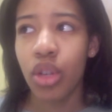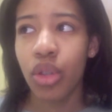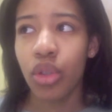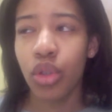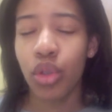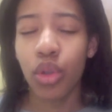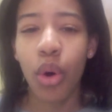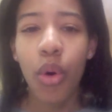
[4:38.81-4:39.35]

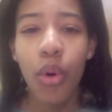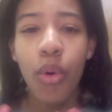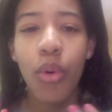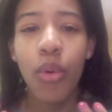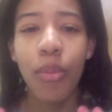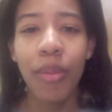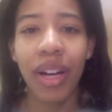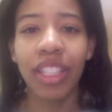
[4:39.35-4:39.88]

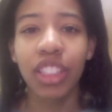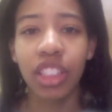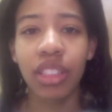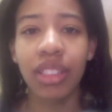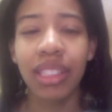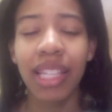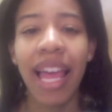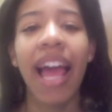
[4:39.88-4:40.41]
so much
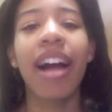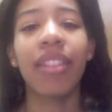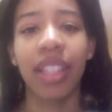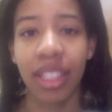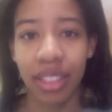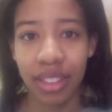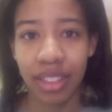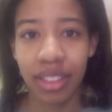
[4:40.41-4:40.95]

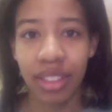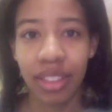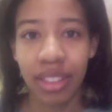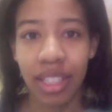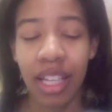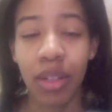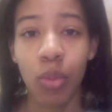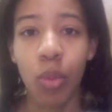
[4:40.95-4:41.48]
talent
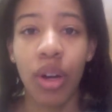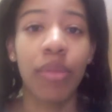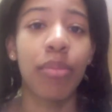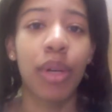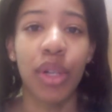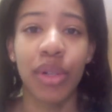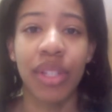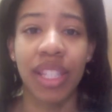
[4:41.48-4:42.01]
in one
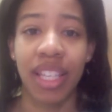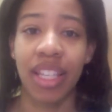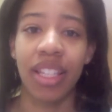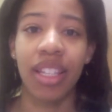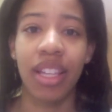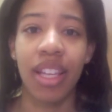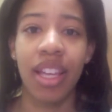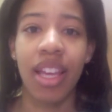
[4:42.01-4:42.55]

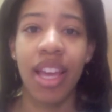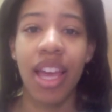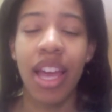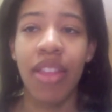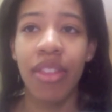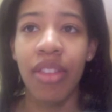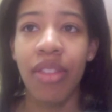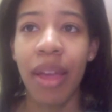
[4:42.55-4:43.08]
person,
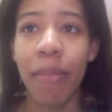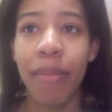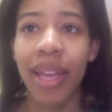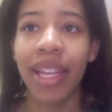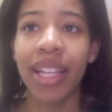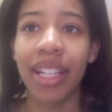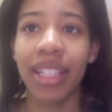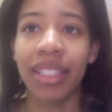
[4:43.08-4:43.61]
and then they
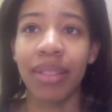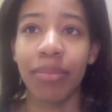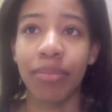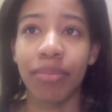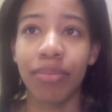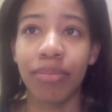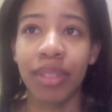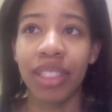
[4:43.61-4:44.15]
make a
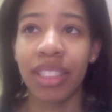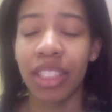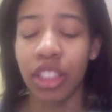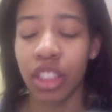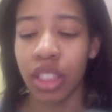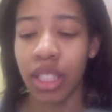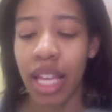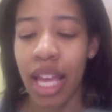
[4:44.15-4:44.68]

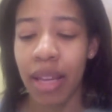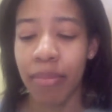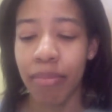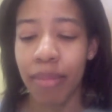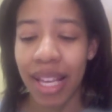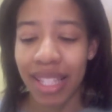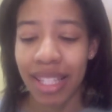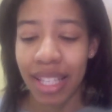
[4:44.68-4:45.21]
decision and
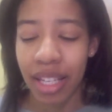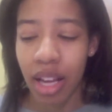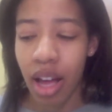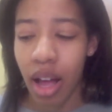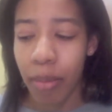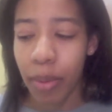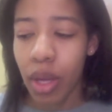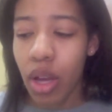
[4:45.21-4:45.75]
mess it
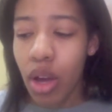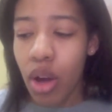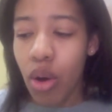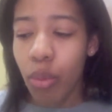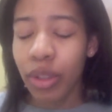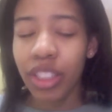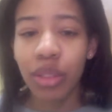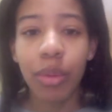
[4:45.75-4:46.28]
up,
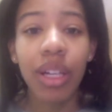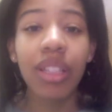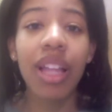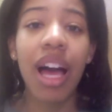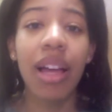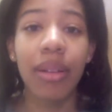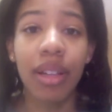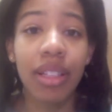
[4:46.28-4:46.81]
which is what
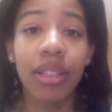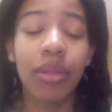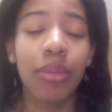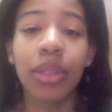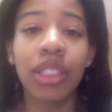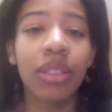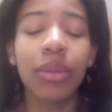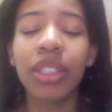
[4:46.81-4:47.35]

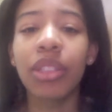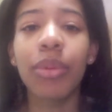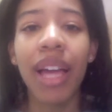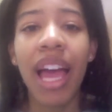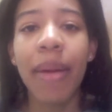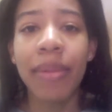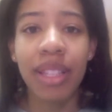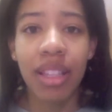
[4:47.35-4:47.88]

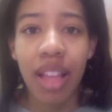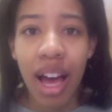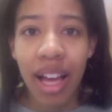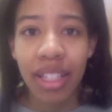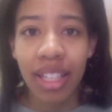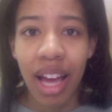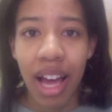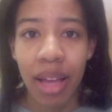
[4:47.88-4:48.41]
happens a lot
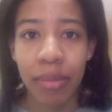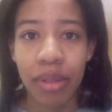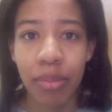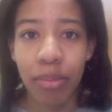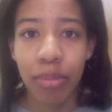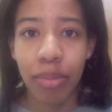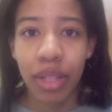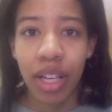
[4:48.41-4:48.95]
of times,
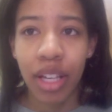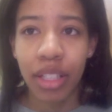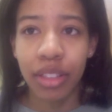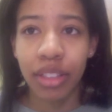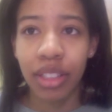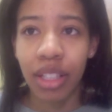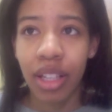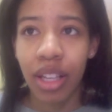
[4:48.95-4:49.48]

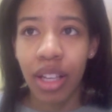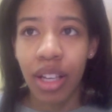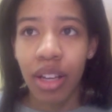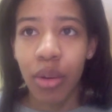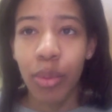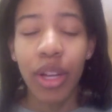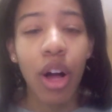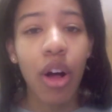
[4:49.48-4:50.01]
because
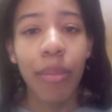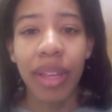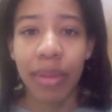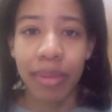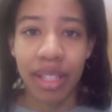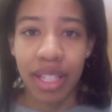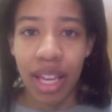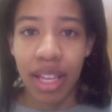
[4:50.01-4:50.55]
we all make
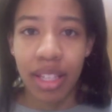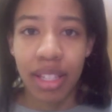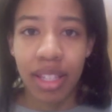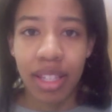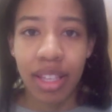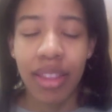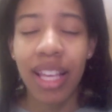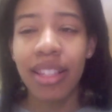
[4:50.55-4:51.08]

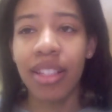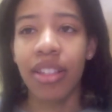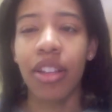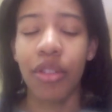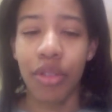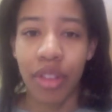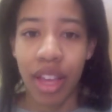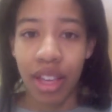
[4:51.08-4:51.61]
mistakes. That's
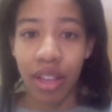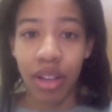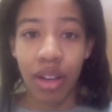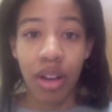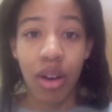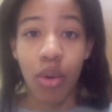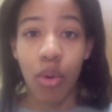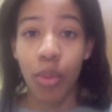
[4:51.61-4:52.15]
another thing.
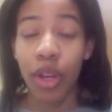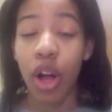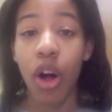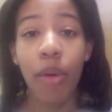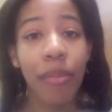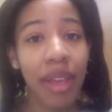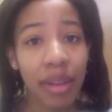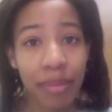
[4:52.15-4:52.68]
We all
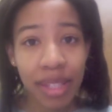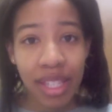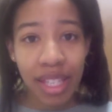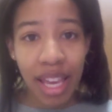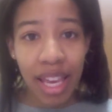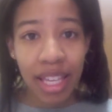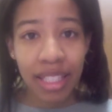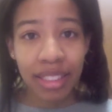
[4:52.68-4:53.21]
make
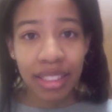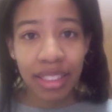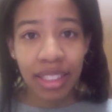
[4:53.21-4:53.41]
mistakes,